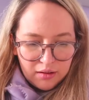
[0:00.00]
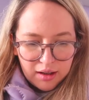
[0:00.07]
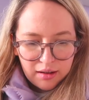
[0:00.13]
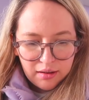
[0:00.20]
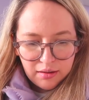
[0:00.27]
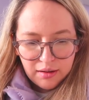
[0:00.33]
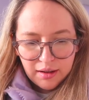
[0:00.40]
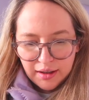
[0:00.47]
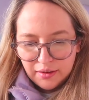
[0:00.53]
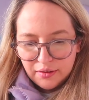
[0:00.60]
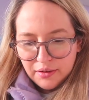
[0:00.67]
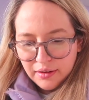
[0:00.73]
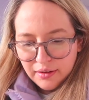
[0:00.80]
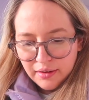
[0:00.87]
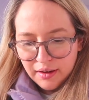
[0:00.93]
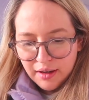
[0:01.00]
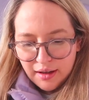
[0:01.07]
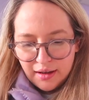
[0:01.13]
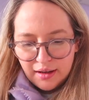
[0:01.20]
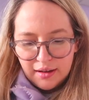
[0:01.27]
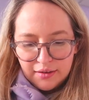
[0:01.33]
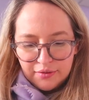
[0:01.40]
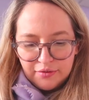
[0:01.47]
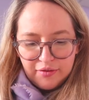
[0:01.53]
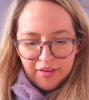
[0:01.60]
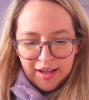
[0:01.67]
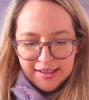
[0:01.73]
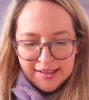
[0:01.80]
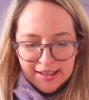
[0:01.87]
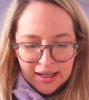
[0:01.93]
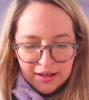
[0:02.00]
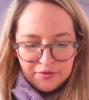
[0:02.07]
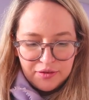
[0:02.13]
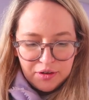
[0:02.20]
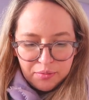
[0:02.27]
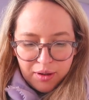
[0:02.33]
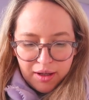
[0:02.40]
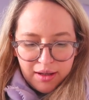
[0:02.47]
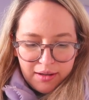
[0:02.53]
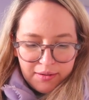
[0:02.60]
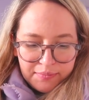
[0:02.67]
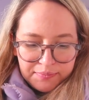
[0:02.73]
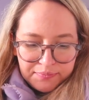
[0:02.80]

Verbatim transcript: hang on confetti everywhere